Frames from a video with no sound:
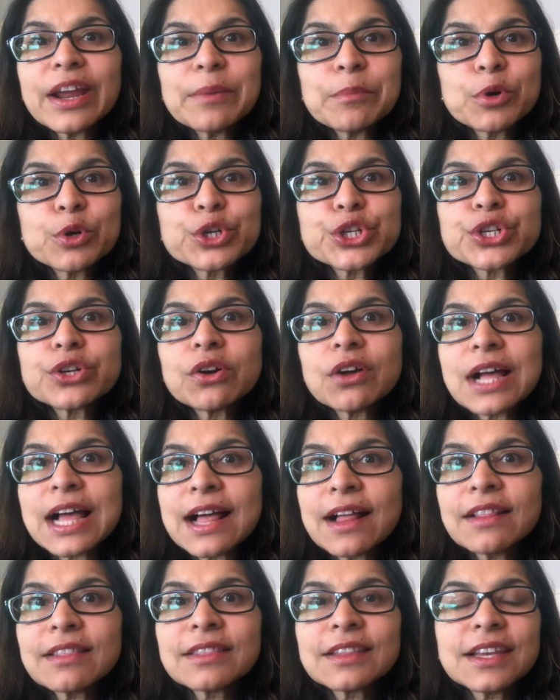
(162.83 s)
emotional
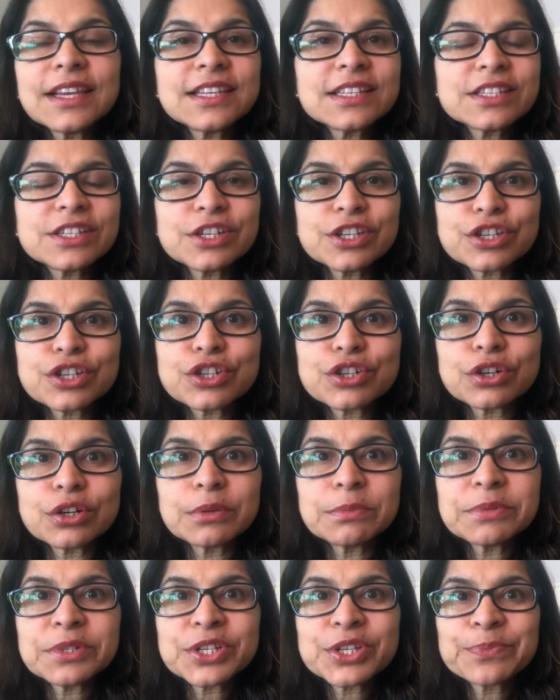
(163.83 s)
health is
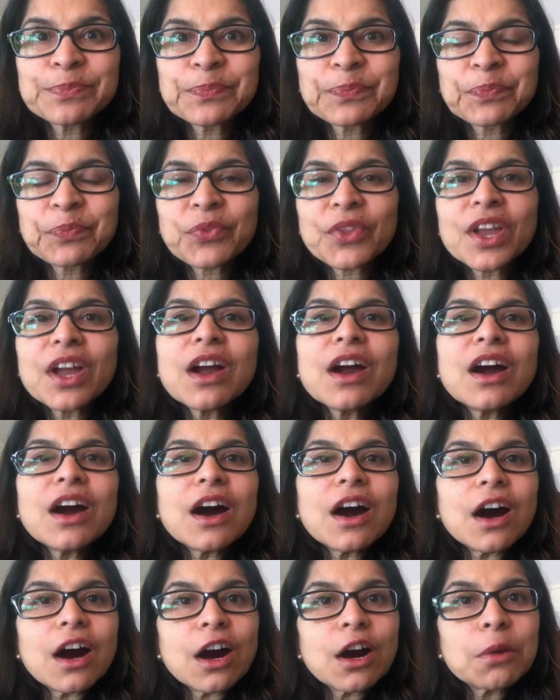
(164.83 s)
disturbed,
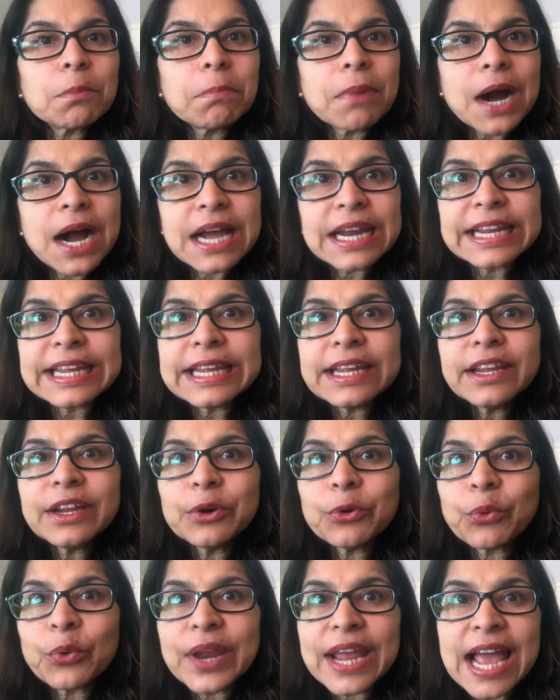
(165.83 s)
our body
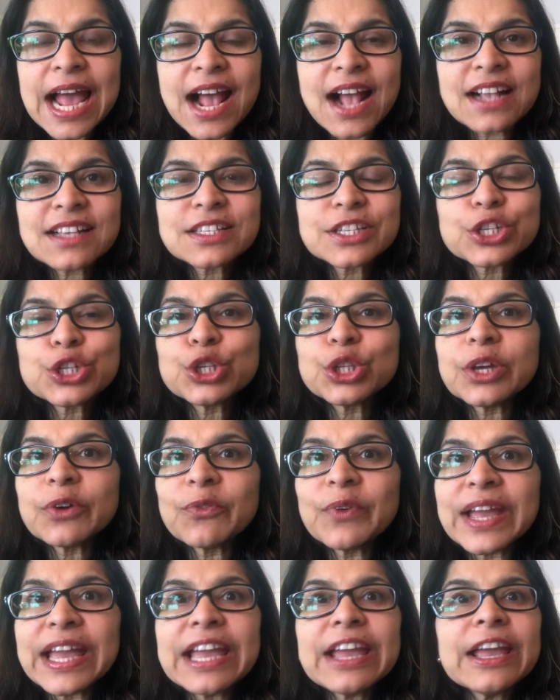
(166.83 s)
reacts to the
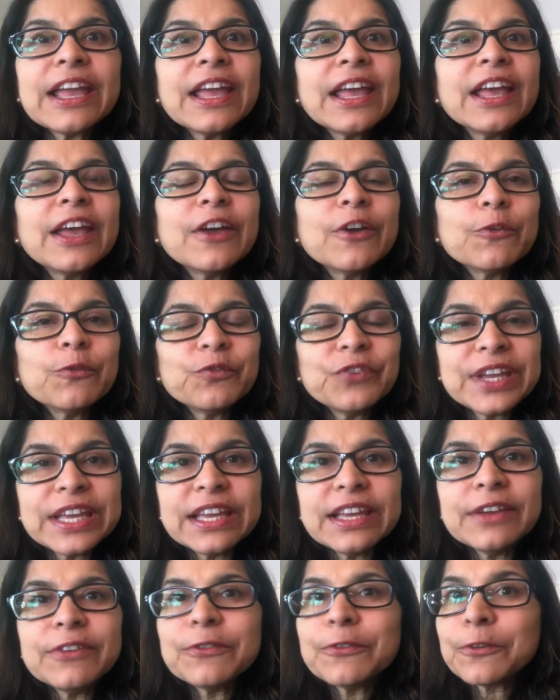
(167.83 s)
way
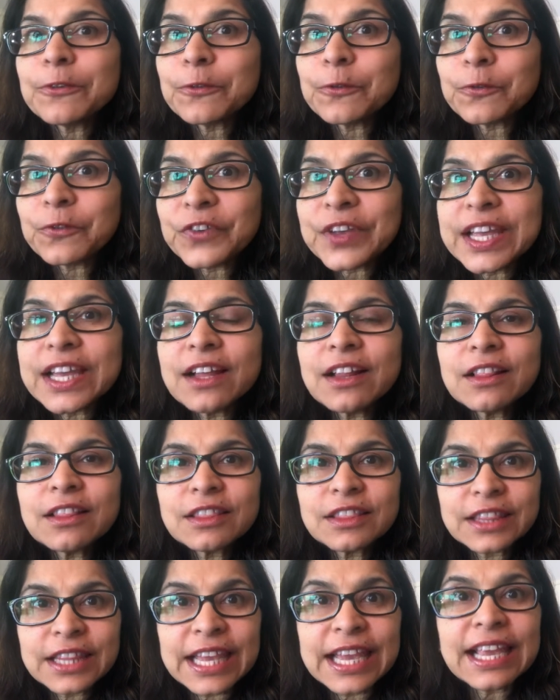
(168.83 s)
we feel,
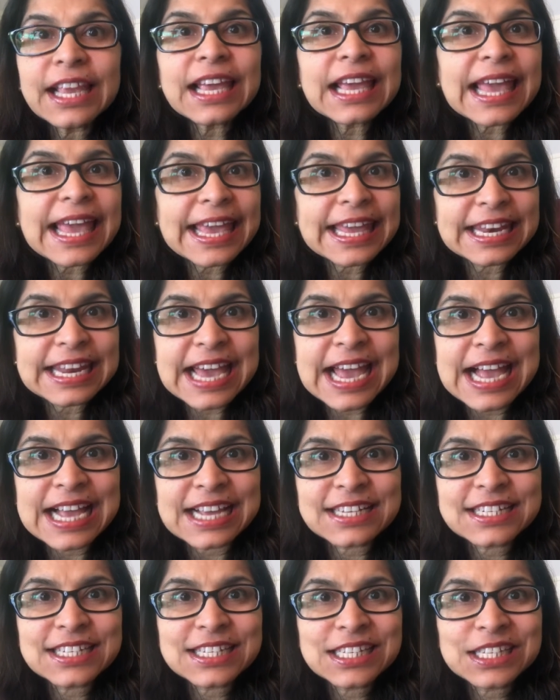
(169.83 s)
think, and
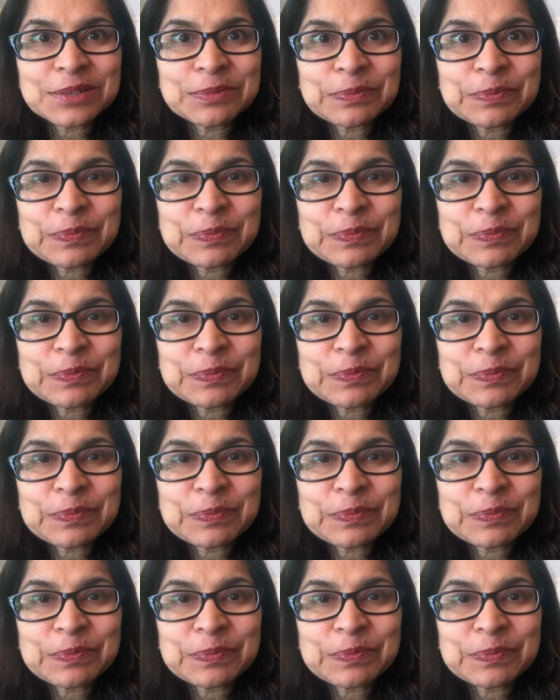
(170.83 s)
act.